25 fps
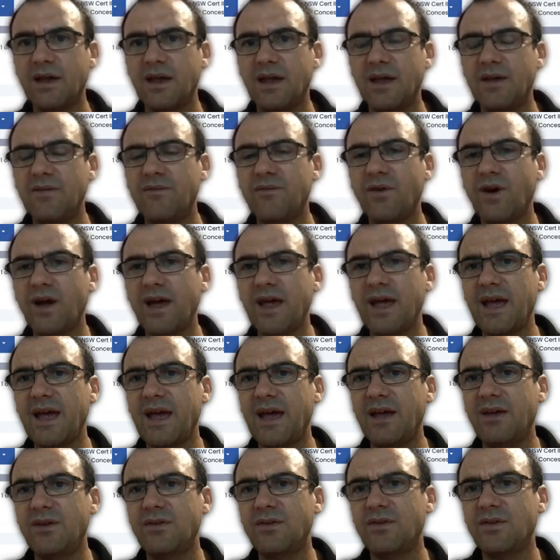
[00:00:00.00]
If I
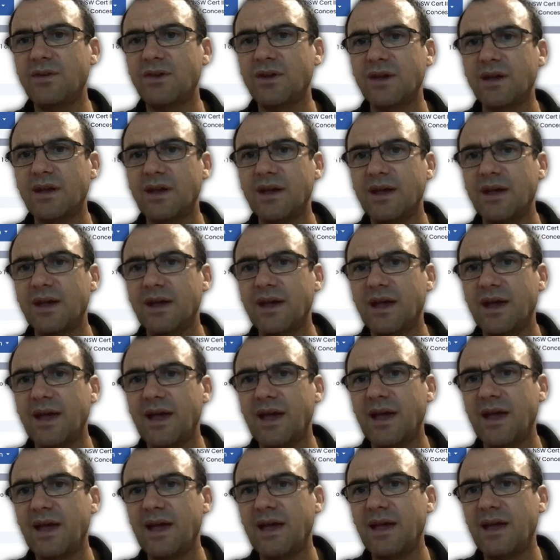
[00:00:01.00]
had
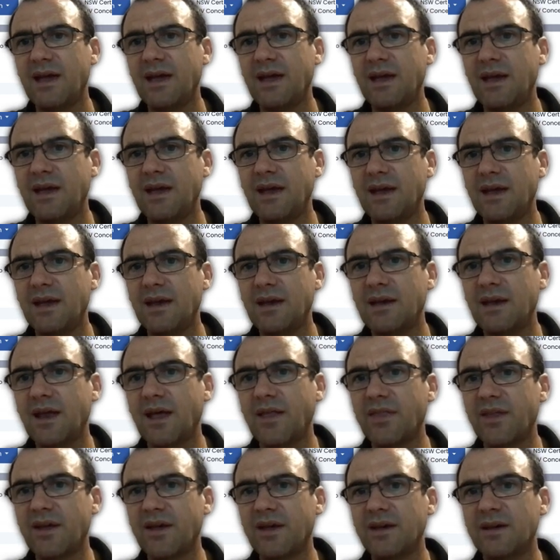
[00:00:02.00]

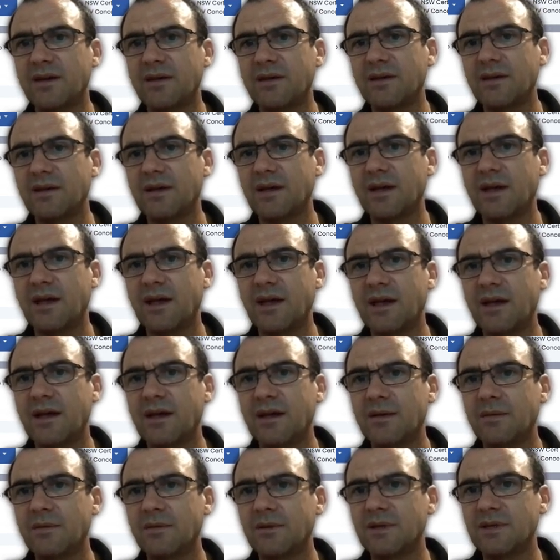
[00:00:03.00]
another,
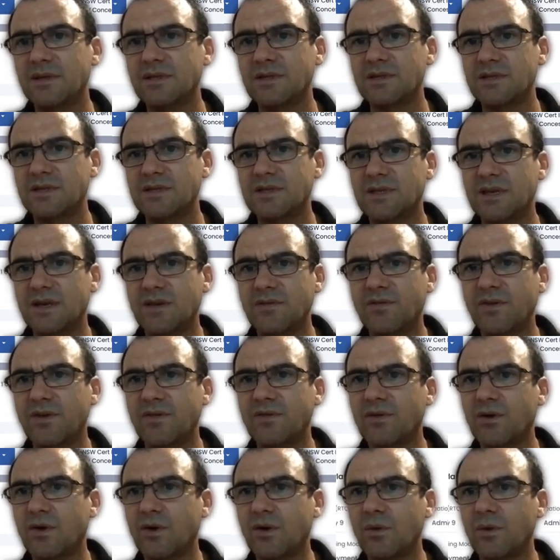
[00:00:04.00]
let's just see if
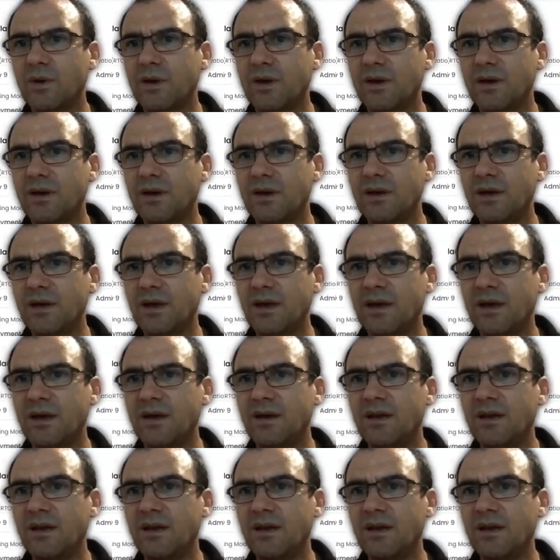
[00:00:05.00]
I've got one in here.